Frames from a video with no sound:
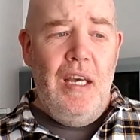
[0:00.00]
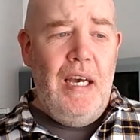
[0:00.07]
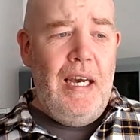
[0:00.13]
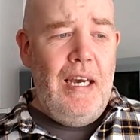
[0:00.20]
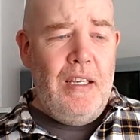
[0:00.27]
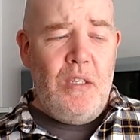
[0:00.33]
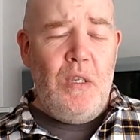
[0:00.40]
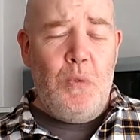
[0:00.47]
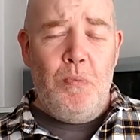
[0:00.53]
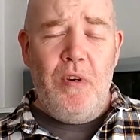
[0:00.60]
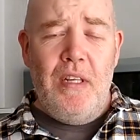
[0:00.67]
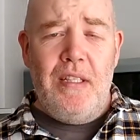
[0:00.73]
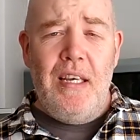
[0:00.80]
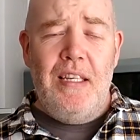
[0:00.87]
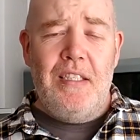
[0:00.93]
It's
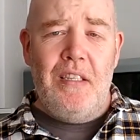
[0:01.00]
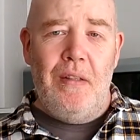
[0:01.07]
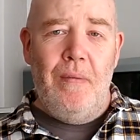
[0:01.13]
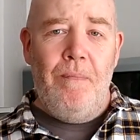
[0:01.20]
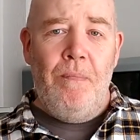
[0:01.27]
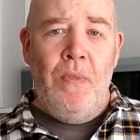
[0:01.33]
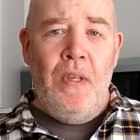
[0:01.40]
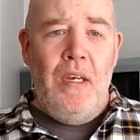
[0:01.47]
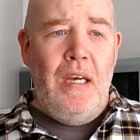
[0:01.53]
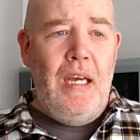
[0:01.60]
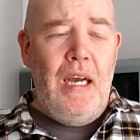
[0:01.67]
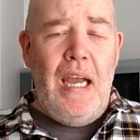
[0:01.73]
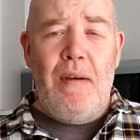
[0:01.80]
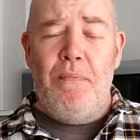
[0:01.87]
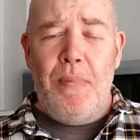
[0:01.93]
pretty decent.
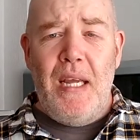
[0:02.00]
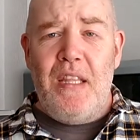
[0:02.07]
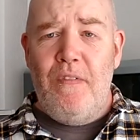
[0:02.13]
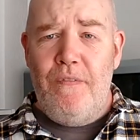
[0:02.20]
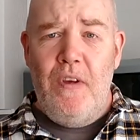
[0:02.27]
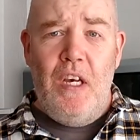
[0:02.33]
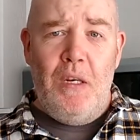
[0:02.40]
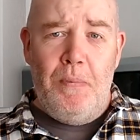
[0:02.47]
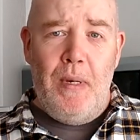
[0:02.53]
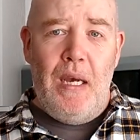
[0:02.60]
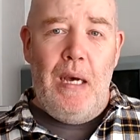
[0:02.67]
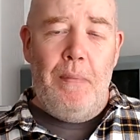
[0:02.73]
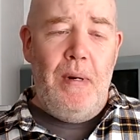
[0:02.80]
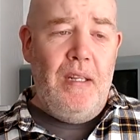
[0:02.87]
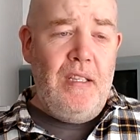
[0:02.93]
I haven't played the third
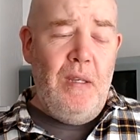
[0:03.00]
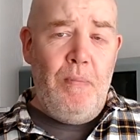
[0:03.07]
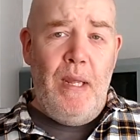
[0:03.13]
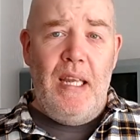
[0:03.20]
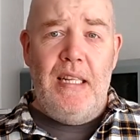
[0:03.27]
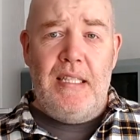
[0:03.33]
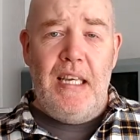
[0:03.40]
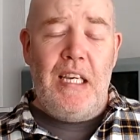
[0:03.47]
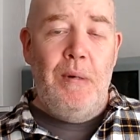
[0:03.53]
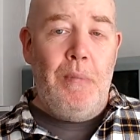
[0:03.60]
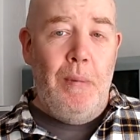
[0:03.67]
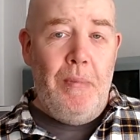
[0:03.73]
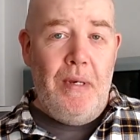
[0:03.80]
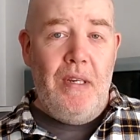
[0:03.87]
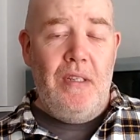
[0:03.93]
part, but I did play the second
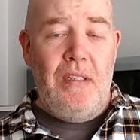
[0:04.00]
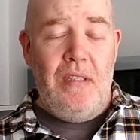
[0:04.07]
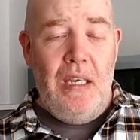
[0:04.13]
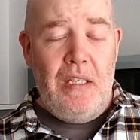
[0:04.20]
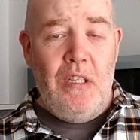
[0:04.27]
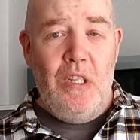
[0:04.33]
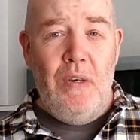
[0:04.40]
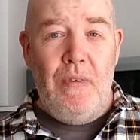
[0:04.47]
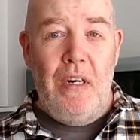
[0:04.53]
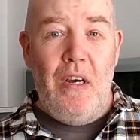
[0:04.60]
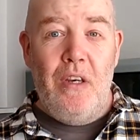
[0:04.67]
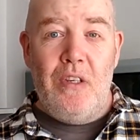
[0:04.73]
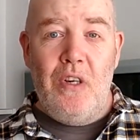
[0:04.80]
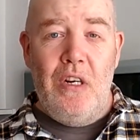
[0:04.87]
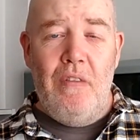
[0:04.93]
one because it's another
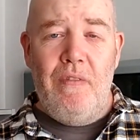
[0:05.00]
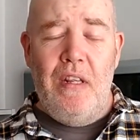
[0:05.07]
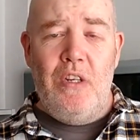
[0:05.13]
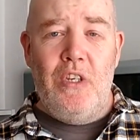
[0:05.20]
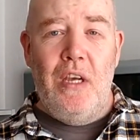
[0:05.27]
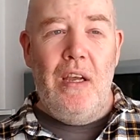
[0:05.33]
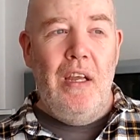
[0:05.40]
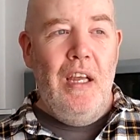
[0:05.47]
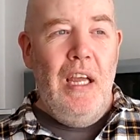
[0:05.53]
light gun adventure.